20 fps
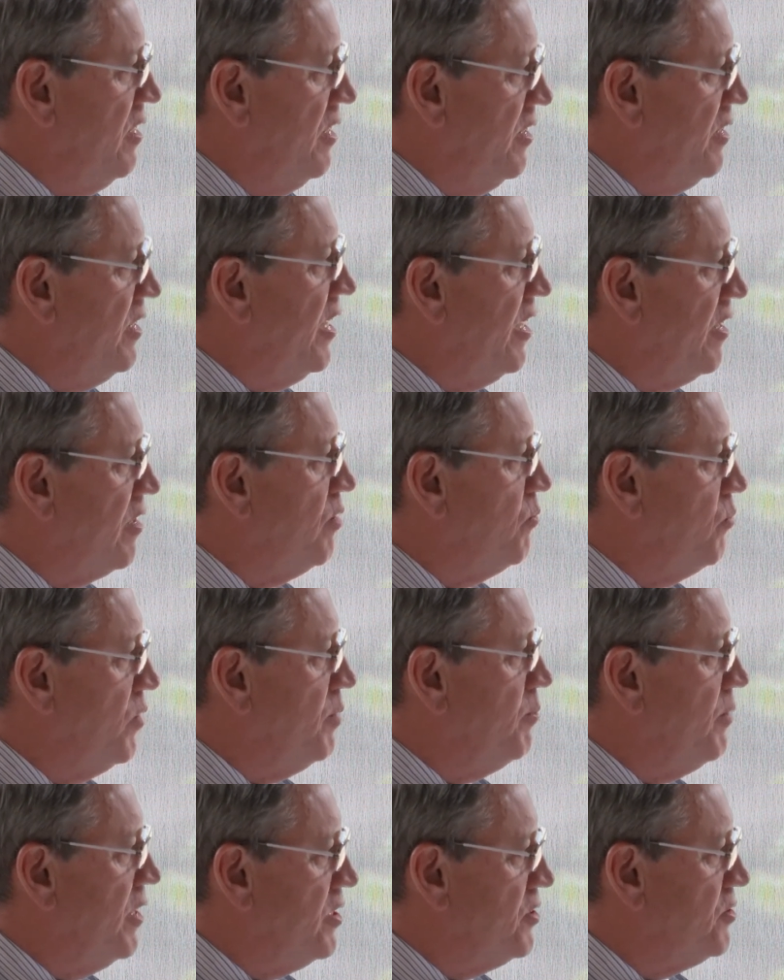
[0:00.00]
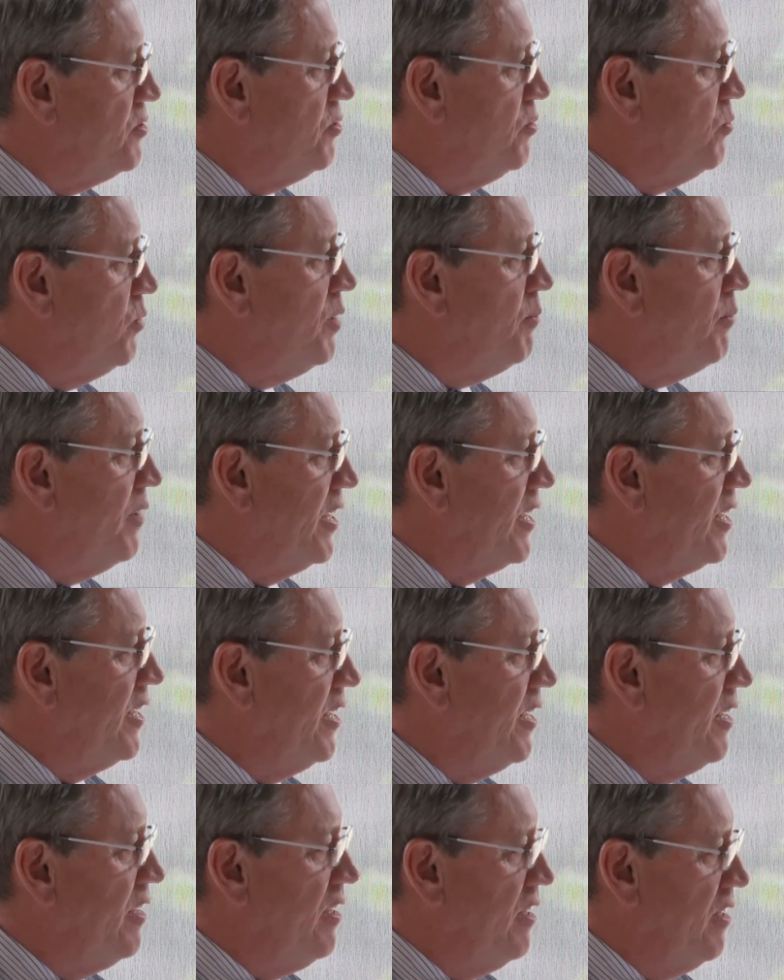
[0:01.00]
And how can we make sure we're
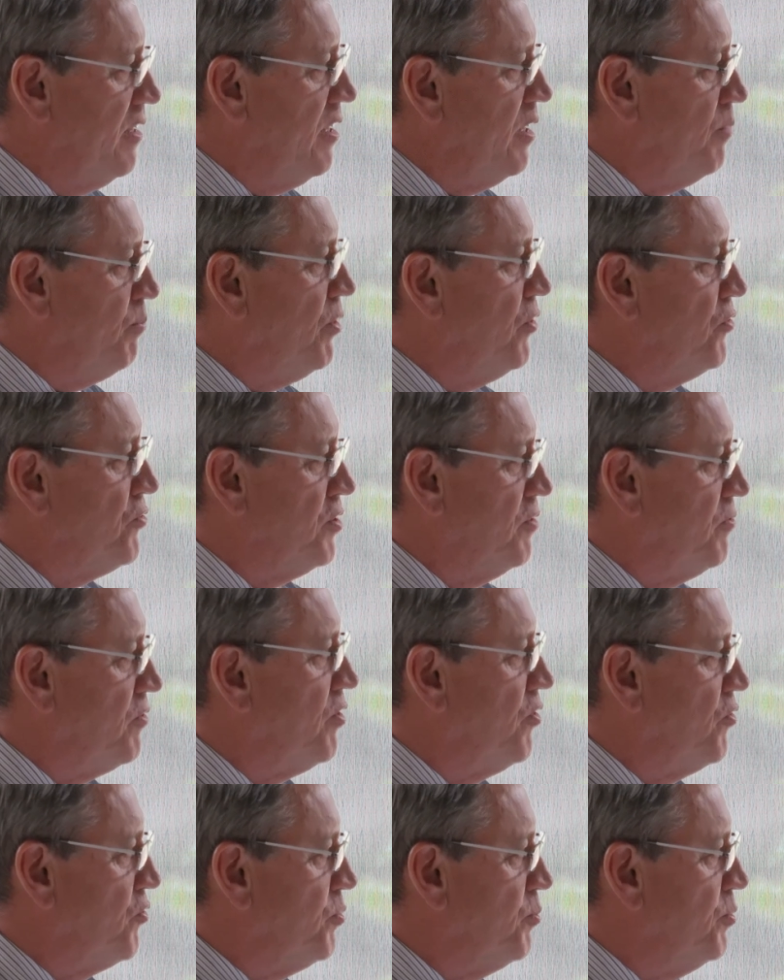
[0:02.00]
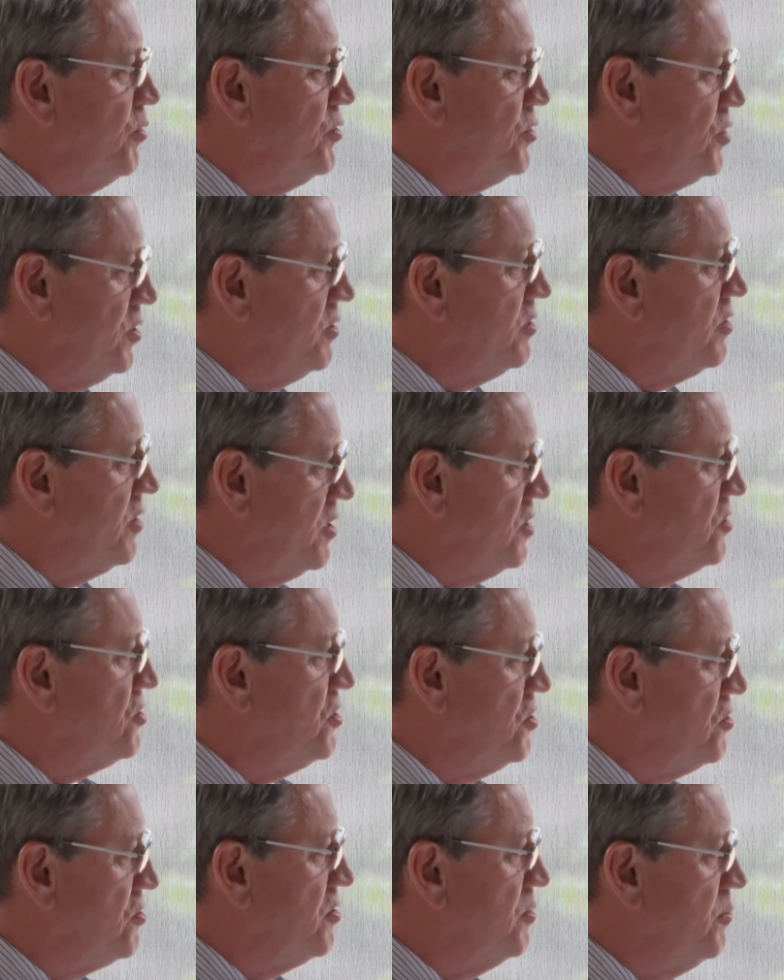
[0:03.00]
making a positive contribution to the
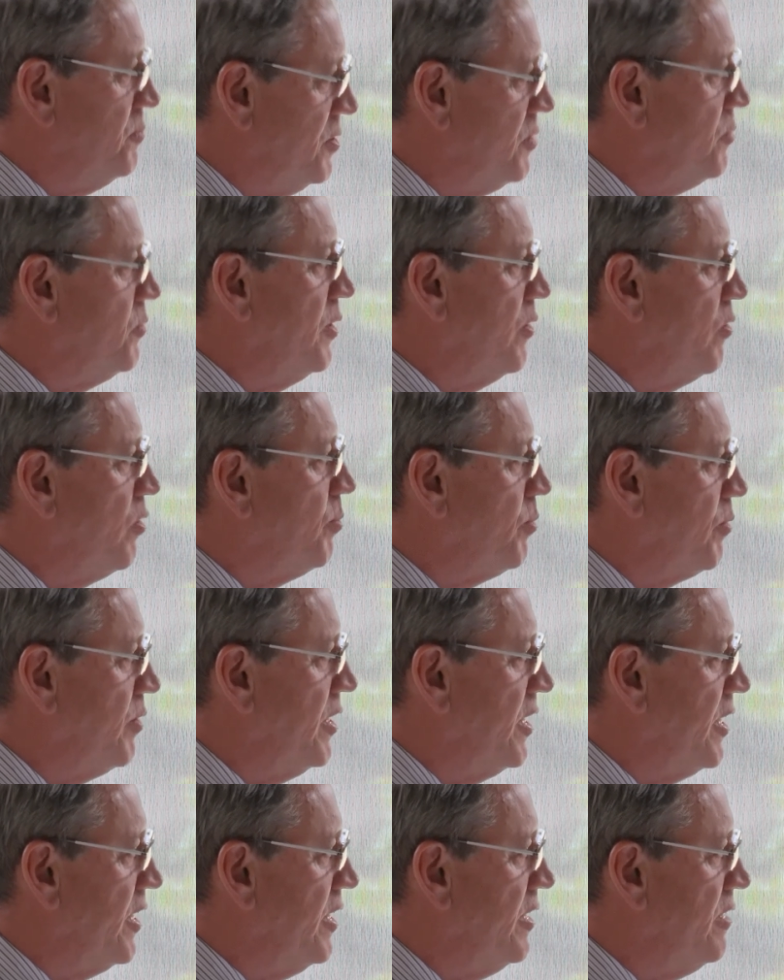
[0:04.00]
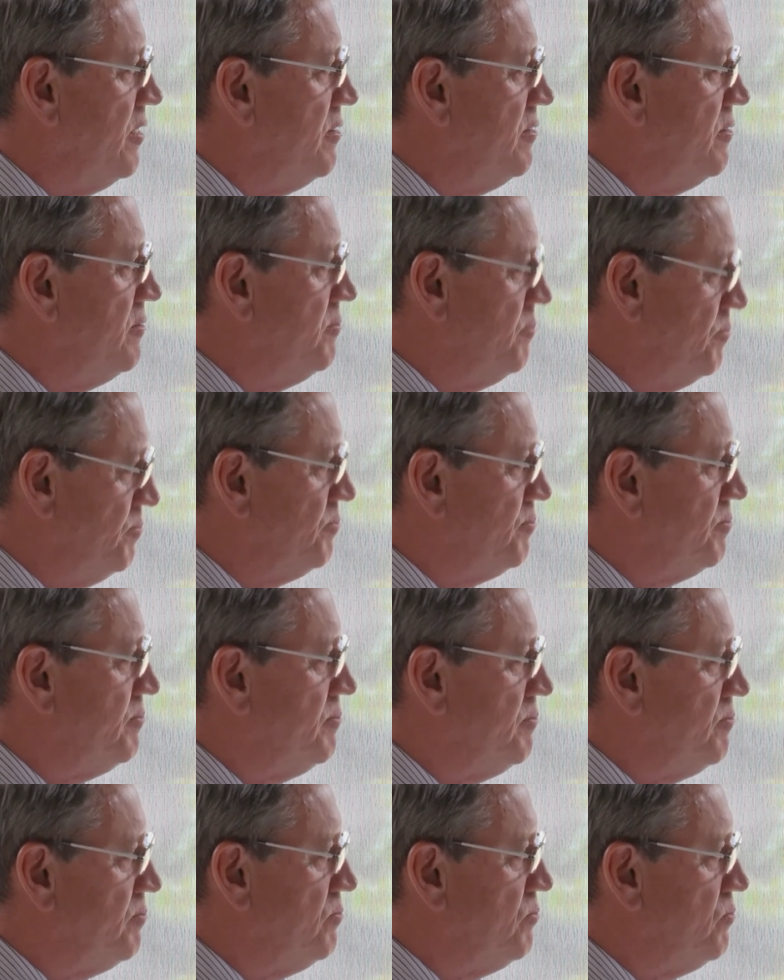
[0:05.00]
system that we're operating
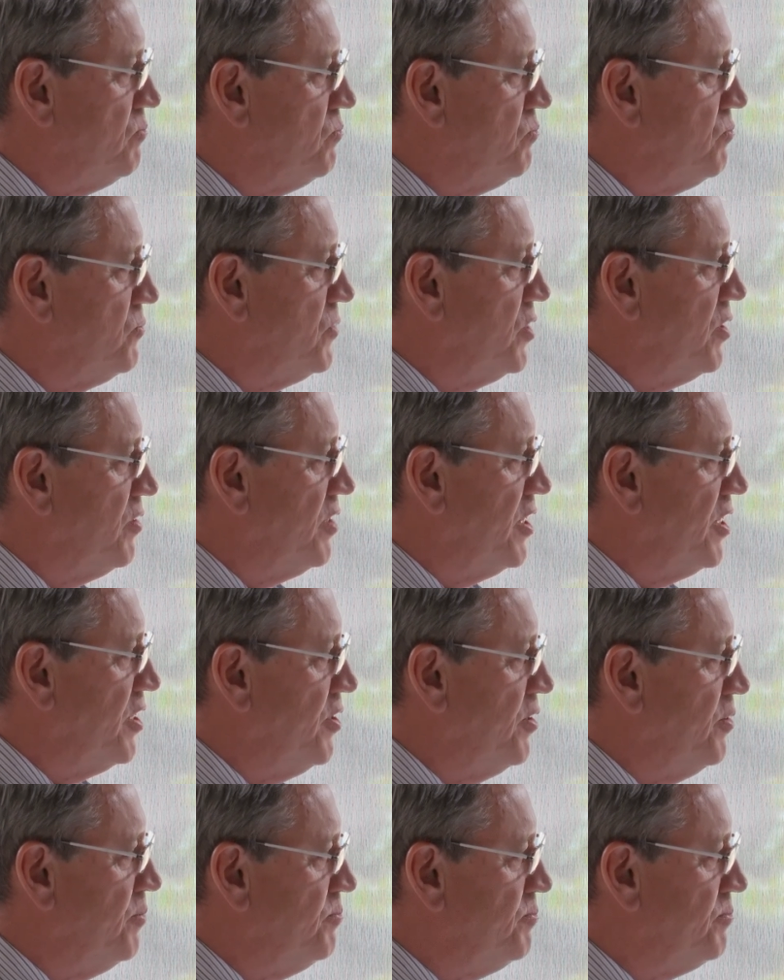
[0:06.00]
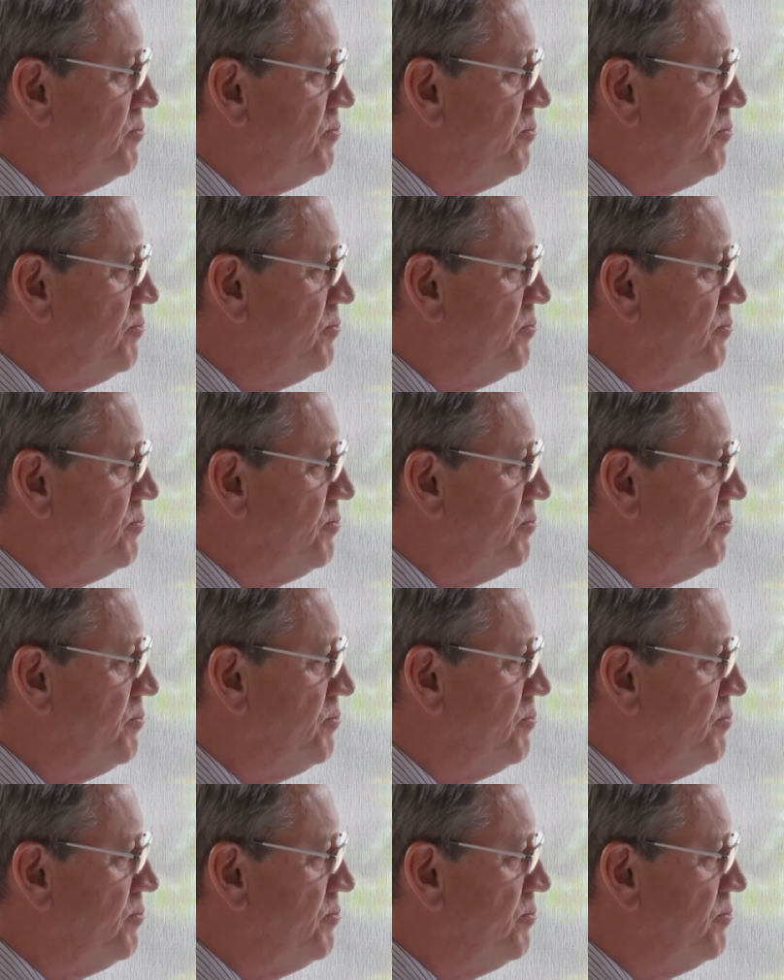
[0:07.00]
in? Thank you.